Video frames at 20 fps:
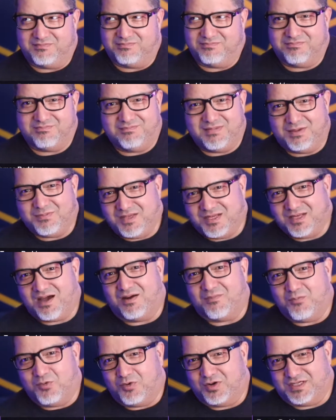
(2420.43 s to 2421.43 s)
maybe
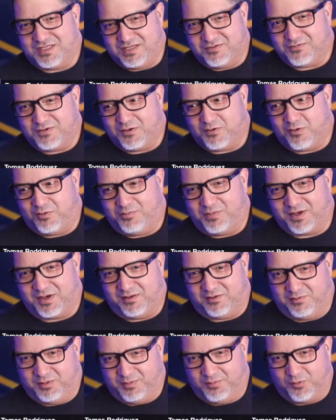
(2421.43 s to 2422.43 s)
not more difficult,
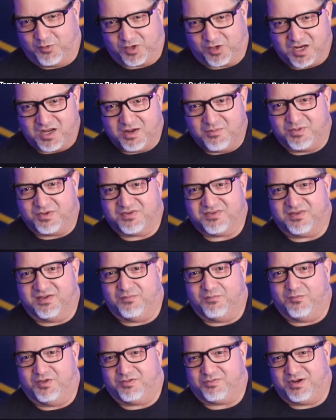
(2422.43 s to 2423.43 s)
but a little bit more
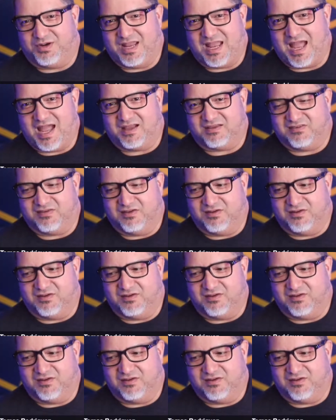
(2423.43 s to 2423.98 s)
cumbersome with React.